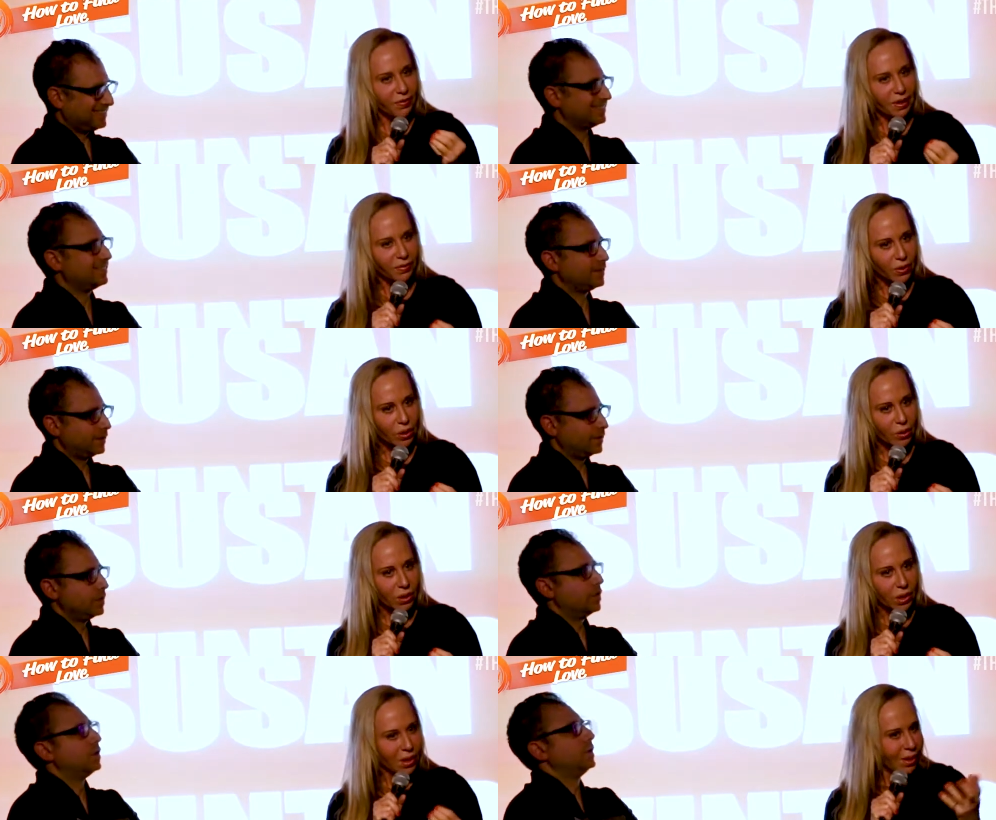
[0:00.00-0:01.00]
Speaker 1: fit for you.
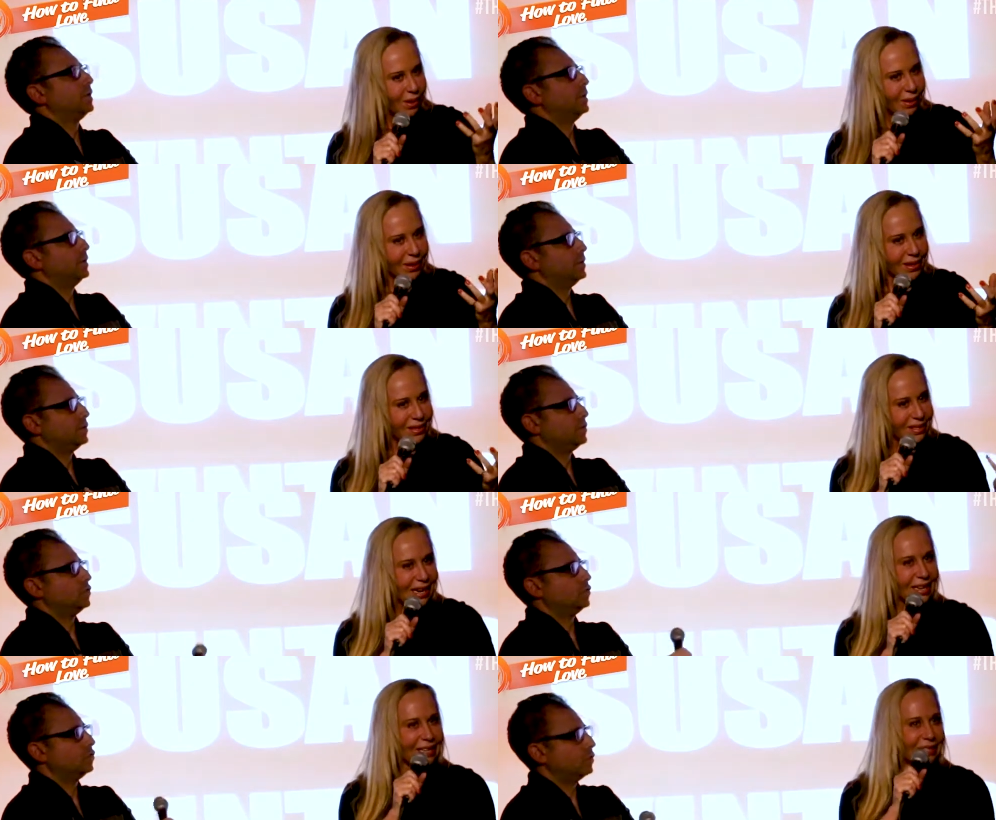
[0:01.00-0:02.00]
In
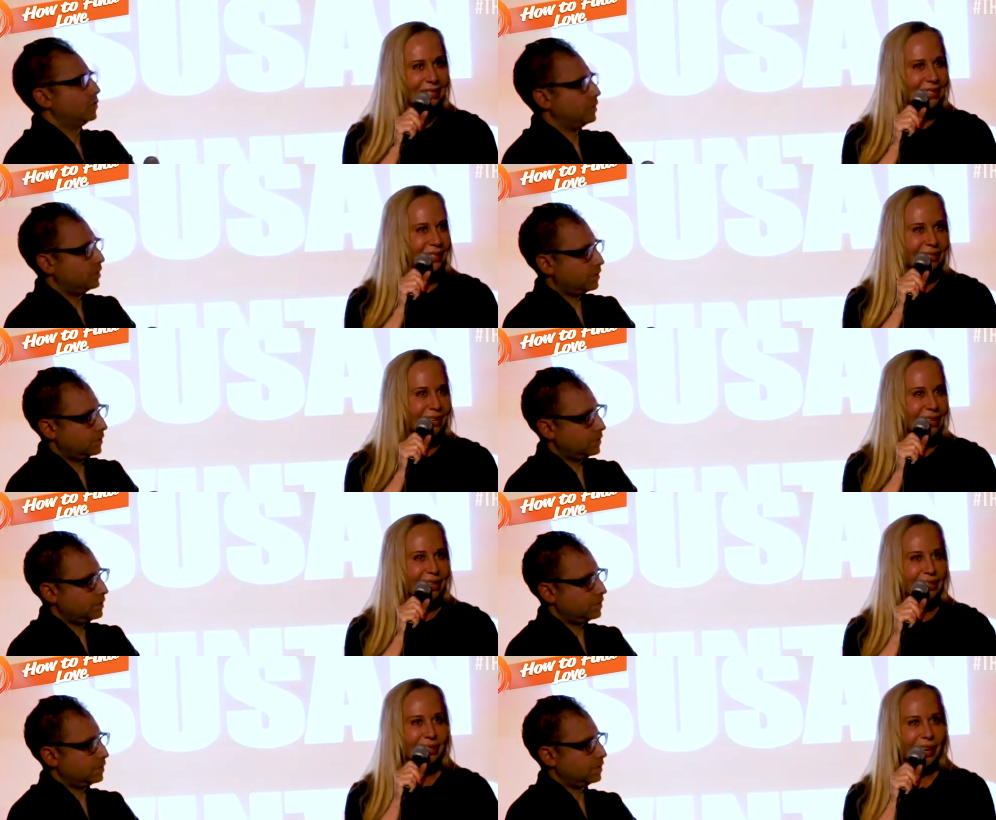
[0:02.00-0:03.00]
dating, it's like, oh
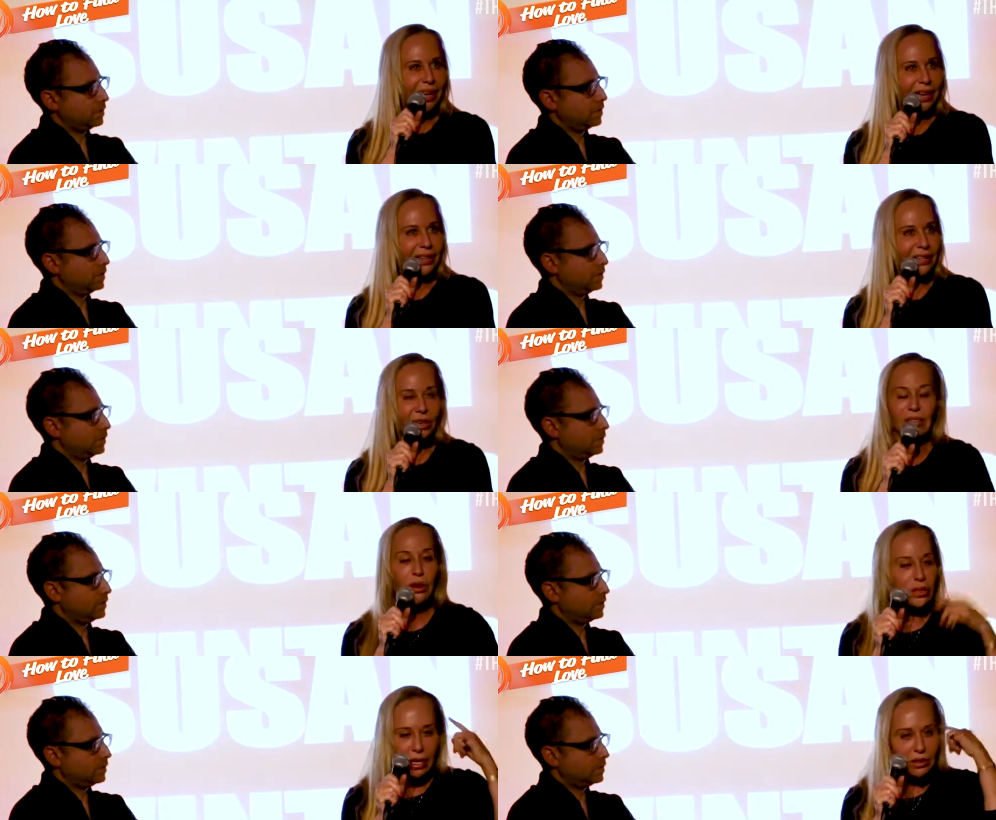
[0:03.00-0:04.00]
God, he's hot. You know,
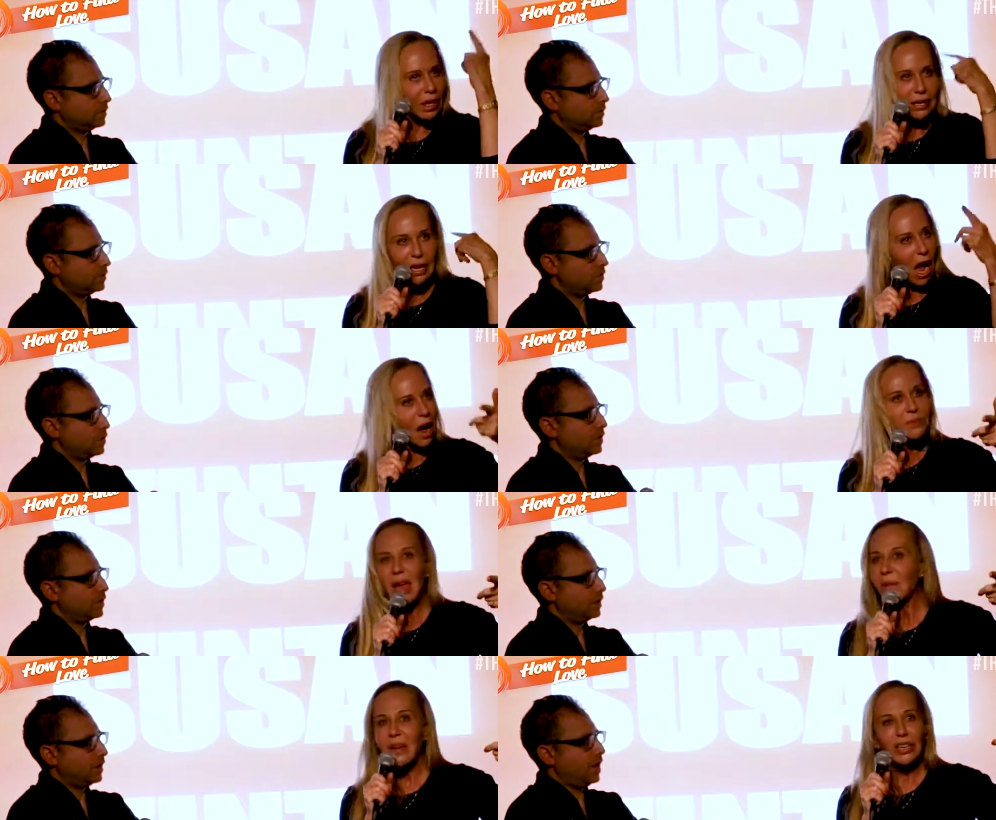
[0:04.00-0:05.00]
like uh,
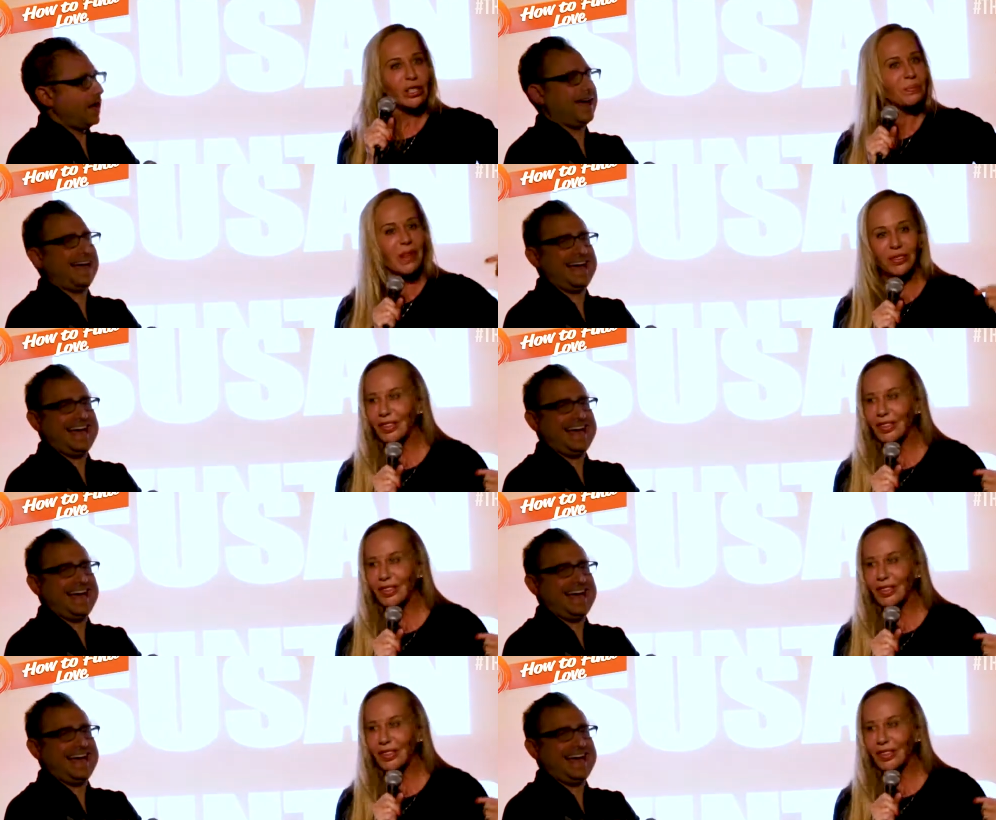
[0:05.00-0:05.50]
maybe I should be,